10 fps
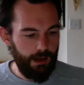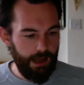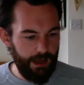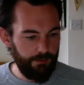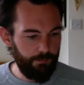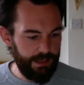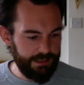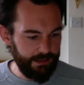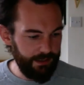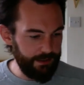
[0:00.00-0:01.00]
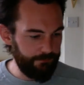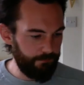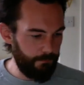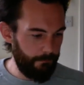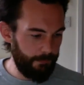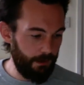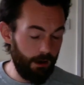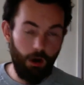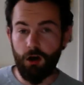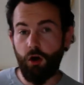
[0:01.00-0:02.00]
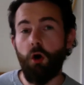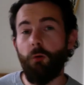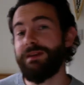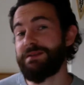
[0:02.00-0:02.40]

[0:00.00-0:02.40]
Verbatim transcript: And basically, our hope